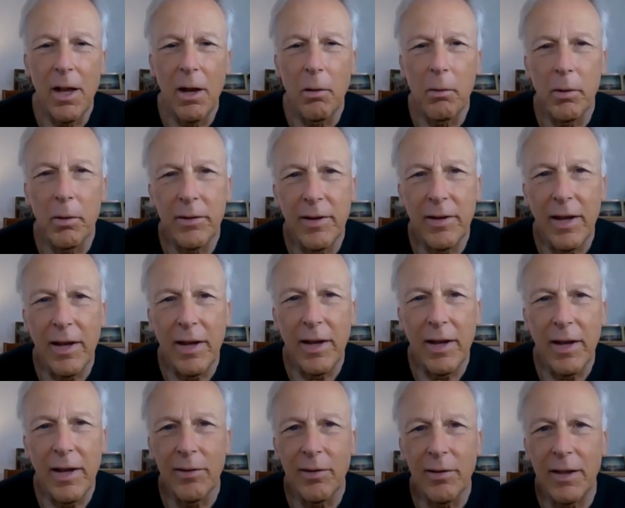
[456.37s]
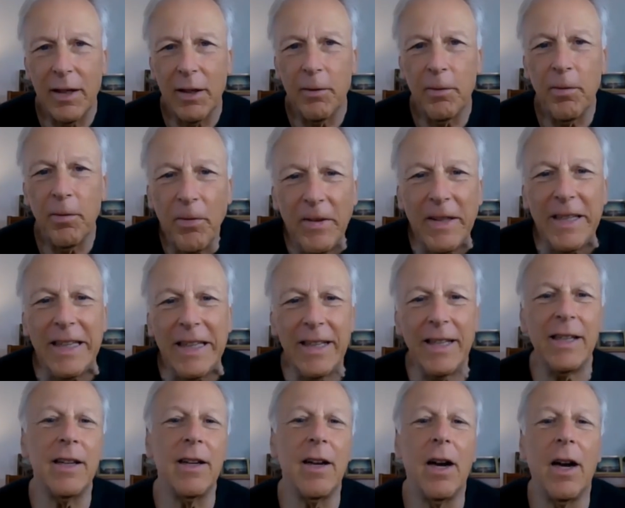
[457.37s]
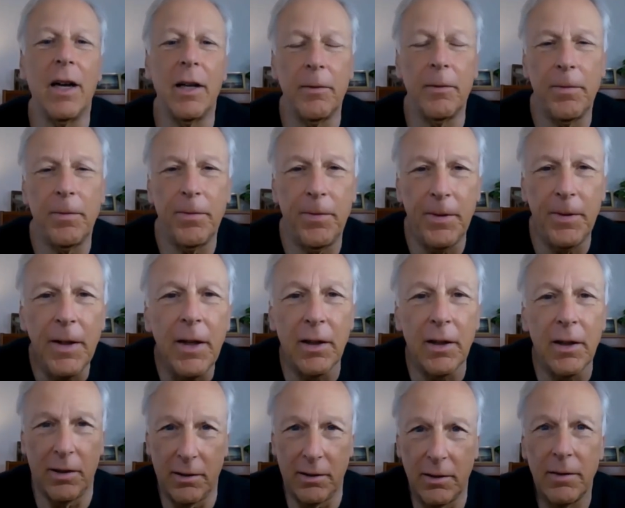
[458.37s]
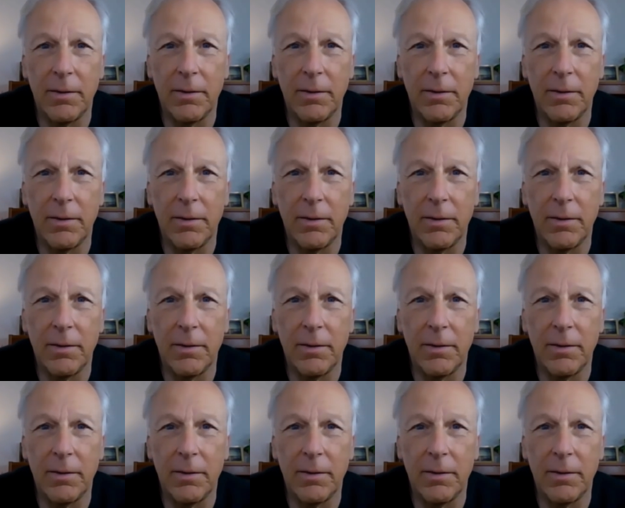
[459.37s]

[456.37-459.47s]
was actually feeding on fear